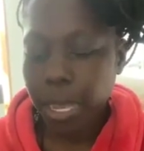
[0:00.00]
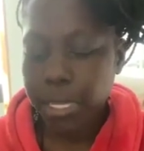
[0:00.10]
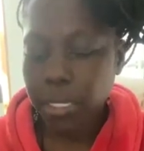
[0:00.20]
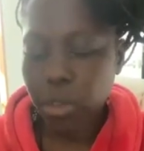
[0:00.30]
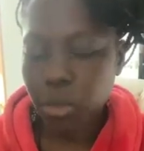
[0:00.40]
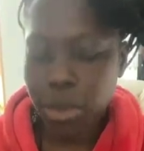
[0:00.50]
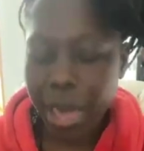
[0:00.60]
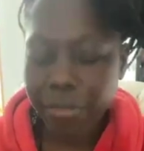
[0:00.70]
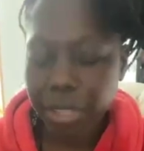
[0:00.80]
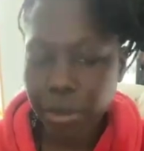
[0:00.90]
And so you
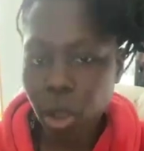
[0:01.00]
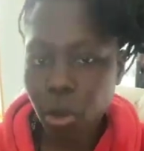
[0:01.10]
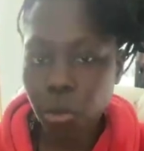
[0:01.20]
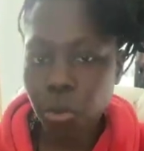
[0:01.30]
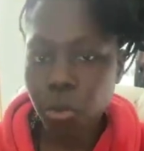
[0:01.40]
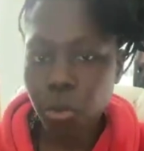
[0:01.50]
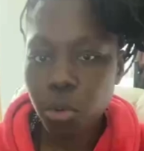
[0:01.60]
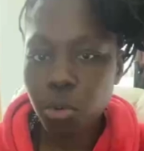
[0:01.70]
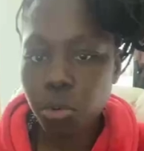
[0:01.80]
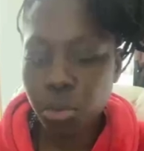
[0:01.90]
have to know
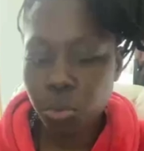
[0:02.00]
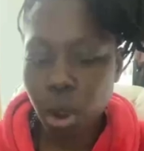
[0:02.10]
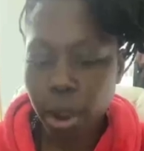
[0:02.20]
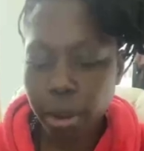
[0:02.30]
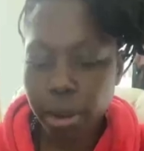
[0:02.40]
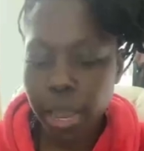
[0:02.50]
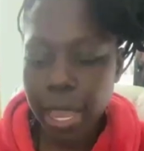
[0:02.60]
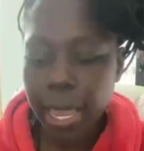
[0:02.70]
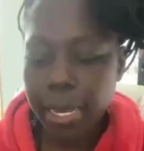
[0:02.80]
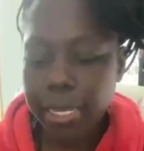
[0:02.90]
who you are.
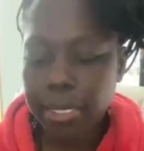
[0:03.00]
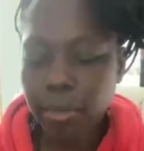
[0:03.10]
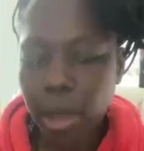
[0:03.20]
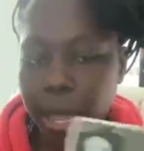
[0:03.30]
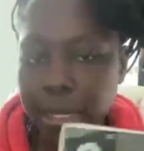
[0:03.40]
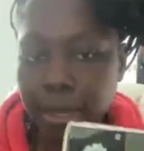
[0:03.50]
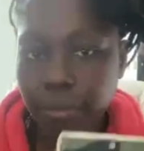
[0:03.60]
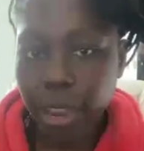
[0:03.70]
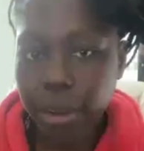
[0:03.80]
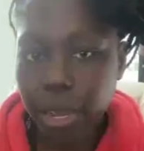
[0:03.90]
And this is why it's
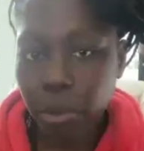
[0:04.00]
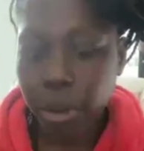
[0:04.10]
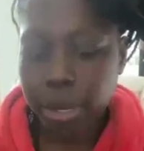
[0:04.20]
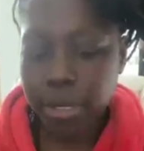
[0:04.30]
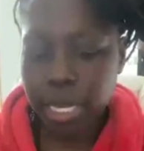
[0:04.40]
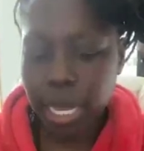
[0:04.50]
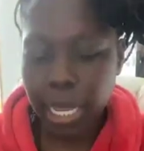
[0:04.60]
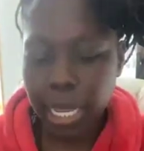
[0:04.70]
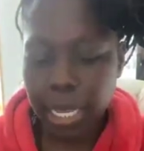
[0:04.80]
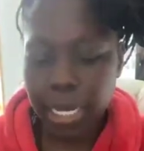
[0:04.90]
very important to
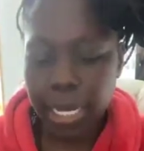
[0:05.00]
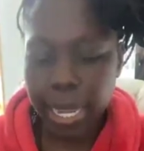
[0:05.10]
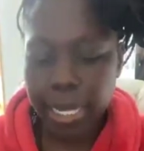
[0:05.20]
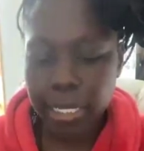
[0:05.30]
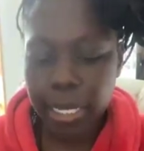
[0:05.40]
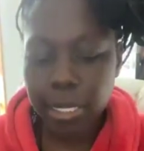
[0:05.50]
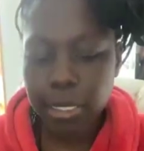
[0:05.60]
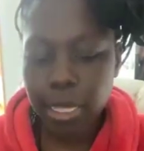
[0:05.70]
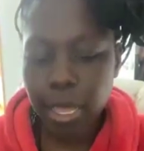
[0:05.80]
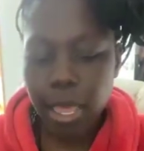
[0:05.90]
end
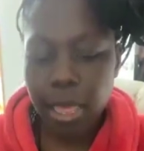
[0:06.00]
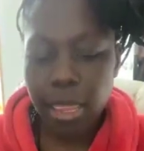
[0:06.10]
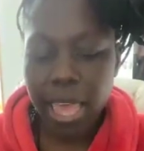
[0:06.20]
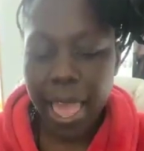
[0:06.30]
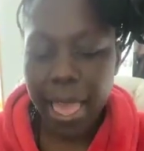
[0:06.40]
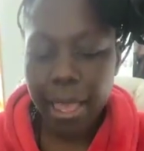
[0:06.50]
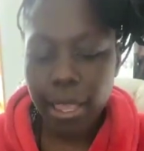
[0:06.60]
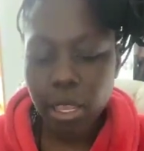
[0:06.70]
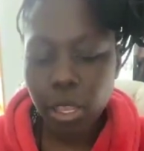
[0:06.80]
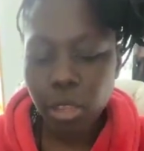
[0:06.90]
connections that
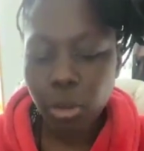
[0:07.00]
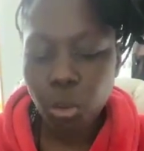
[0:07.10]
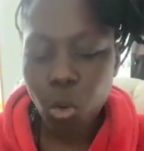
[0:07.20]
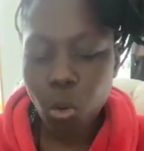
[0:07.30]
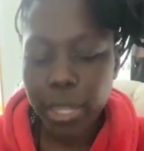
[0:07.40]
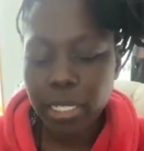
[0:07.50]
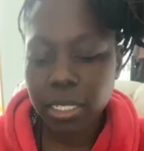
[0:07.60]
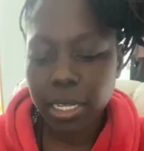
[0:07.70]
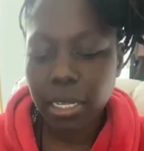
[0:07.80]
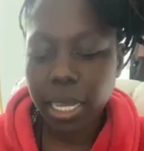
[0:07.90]
you
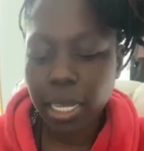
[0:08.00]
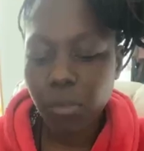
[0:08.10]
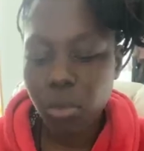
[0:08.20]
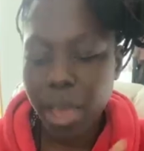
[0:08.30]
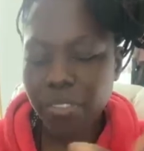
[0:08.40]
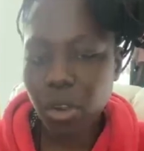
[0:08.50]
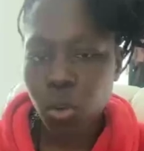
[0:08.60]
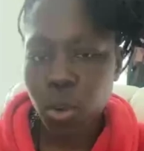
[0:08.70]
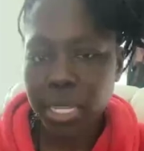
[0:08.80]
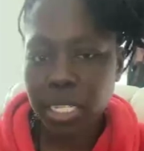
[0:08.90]
question. Like, if you have to
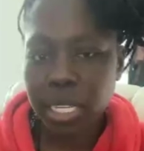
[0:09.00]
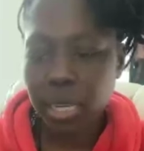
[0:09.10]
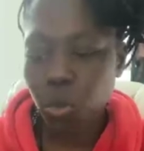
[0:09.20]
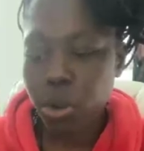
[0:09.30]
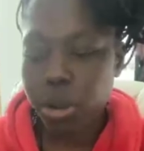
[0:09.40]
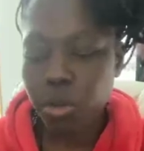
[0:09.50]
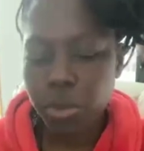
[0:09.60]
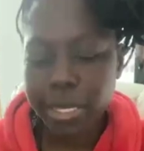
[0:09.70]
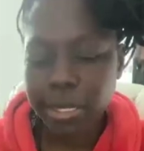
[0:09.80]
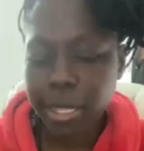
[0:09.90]
question, where do
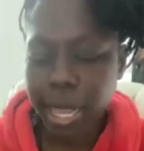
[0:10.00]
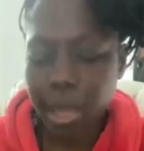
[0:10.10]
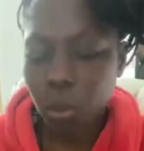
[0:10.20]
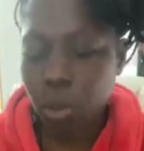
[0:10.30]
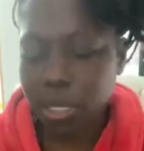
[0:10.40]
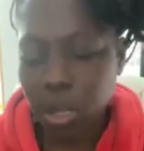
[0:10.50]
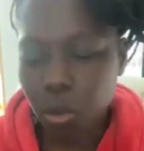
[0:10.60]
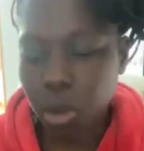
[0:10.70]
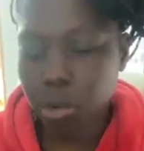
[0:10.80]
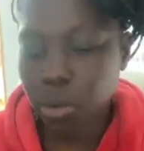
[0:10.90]
we stand? What's
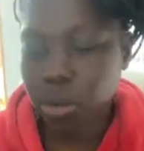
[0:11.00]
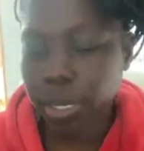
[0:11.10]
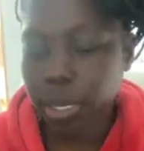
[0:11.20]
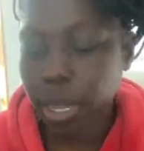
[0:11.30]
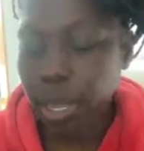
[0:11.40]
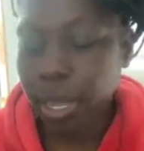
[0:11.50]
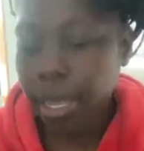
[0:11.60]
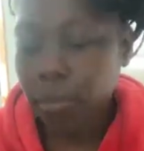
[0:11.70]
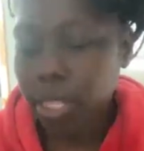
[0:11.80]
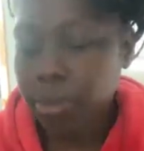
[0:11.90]
going on?
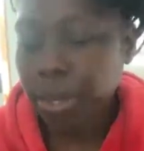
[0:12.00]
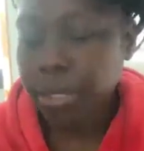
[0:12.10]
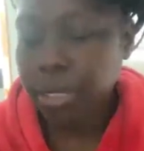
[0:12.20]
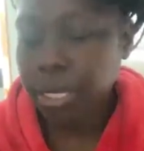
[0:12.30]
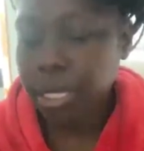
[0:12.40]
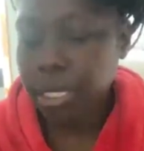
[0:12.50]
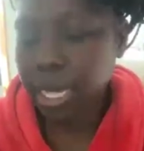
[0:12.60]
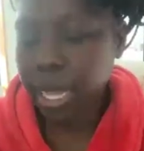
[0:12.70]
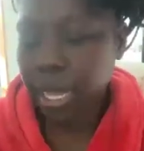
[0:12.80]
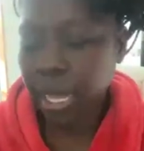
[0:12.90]
If this person is
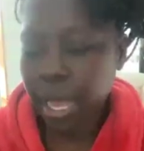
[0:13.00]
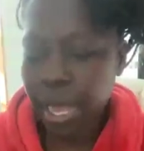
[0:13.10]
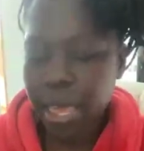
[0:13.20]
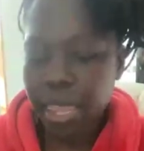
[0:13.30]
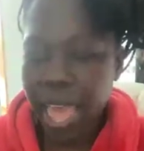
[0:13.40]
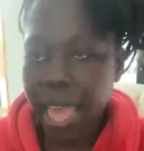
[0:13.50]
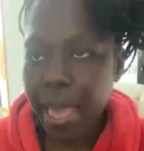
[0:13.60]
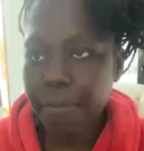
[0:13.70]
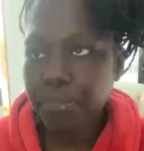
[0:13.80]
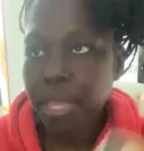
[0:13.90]
saying
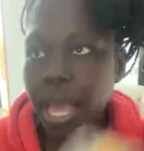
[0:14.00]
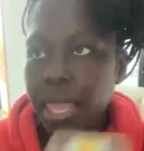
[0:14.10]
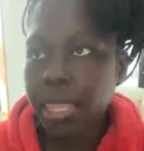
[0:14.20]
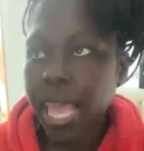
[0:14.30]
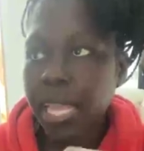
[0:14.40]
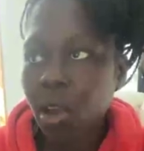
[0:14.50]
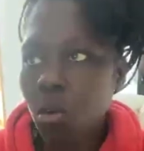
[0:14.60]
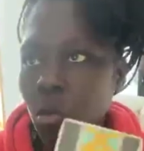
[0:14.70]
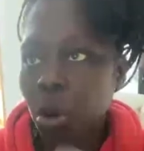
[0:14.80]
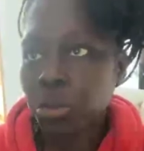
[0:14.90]
that they
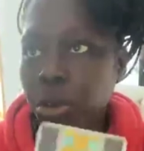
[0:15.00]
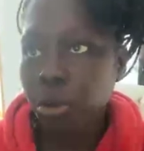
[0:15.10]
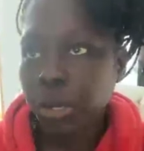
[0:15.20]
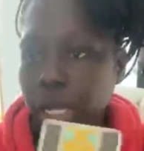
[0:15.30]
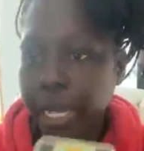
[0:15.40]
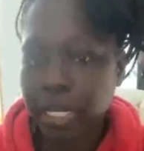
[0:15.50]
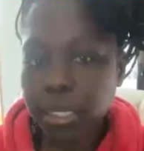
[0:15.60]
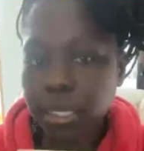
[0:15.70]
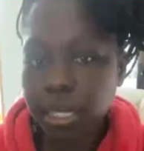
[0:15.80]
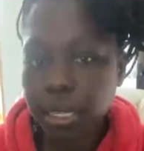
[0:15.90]
don't want no
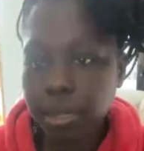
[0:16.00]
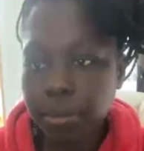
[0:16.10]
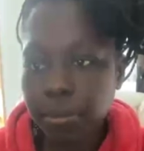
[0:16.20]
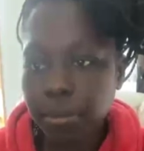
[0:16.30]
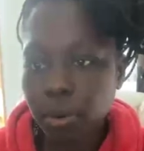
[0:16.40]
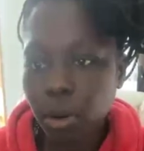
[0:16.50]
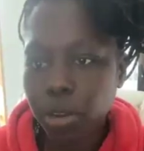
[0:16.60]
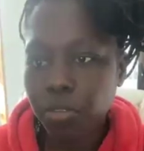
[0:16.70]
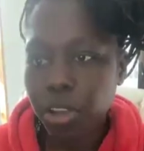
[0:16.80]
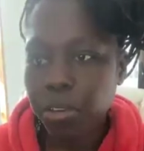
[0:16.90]
relationship, or
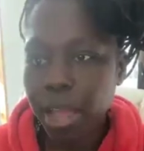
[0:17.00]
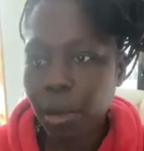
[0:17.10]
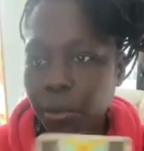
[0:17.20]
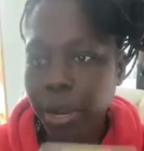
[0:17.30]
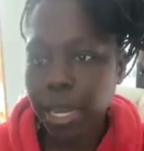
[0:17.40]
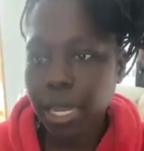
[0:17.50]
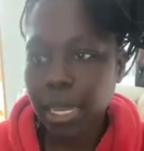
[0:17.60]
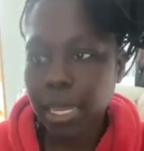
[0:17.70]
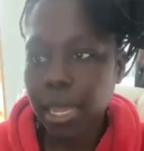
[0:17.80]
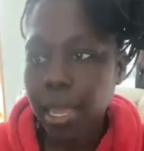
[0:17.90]
if they're not
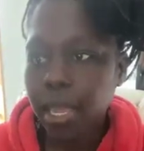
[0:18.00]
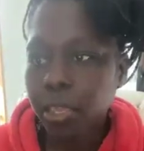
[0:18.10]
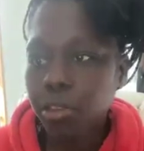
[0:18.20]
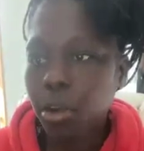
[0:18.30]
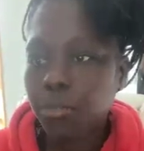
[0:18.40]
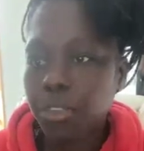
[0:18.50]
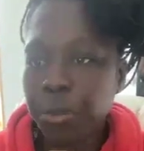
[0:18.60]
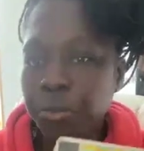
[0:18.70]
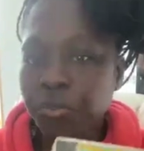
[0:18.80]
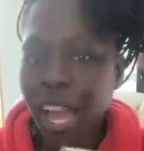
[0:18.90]
ready, you know, if
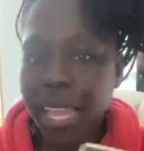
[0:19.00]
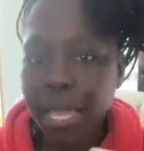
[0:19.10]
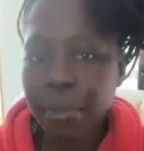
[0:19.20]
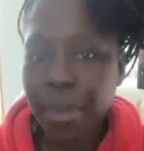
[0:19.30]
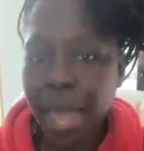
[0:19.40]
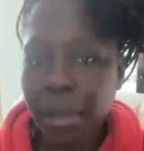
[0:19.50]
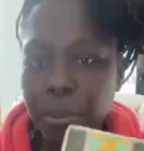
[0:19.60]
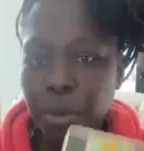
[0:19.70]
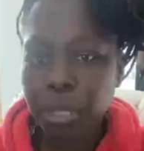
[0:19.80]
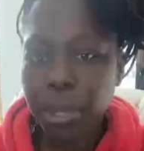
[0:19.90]
they're fighting
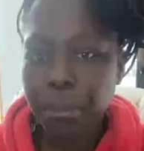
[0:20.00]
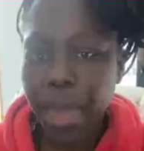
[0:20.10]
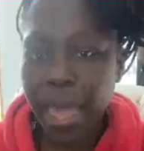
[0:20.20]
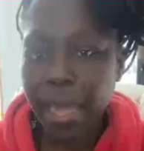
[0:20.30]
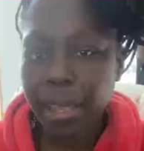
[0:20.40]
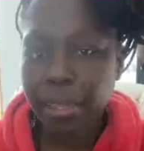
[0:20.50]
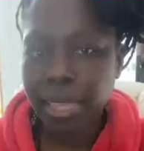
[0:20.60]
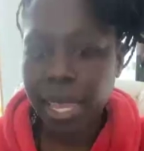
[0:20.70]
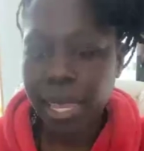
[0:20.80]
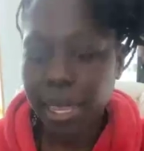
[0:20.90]
back, pulling back,
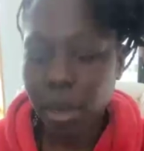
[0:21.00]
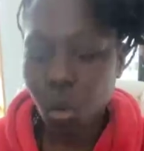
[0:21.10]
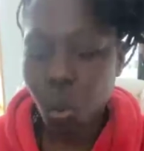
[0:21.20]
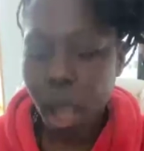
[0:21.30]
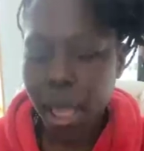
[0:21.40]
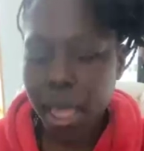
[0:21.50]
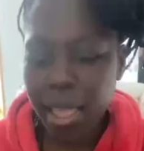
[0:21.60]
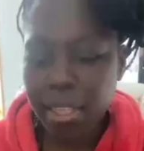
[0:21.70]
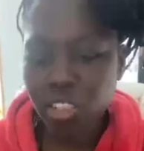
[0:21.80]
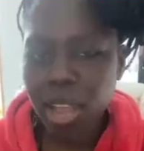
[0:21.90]
then
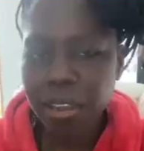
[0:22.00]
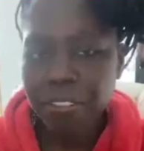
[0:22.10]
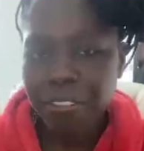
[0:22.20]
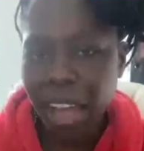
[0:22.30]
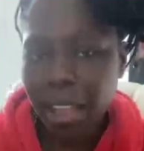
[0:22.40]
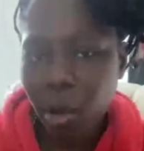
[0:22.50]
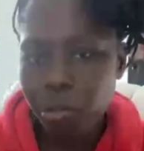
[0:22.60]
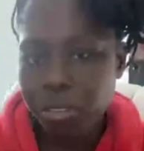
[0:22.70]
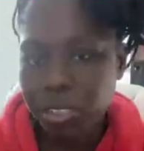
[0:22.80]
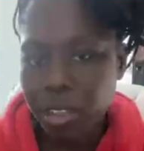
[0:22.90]
why try to fight
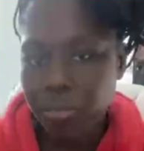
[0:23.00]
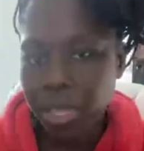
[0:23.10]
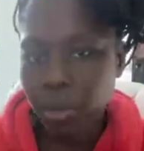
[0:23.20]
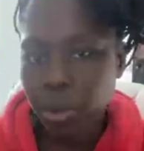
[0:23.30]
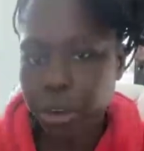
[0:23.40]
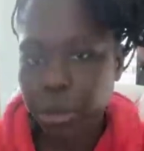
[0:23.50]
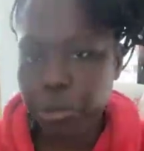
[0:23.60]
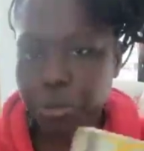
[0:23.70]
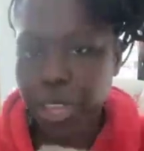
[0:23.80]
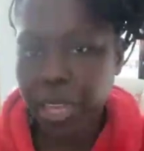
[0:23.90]
over something where
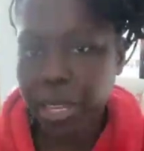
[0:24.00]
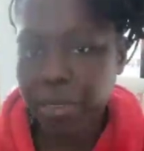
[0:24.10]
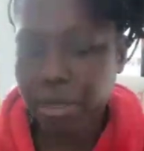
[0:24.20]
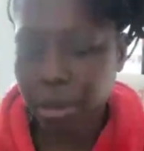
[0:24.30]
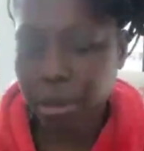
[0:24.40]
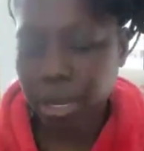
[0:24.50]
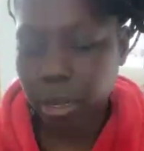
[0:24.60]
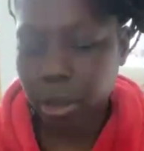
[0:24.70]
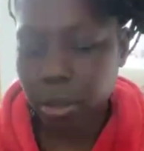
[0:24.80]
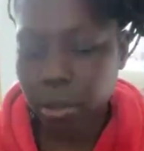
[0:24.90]
you're being left out in
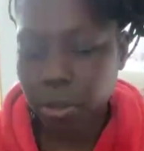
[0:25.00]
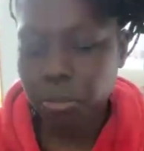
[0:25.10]
the cold?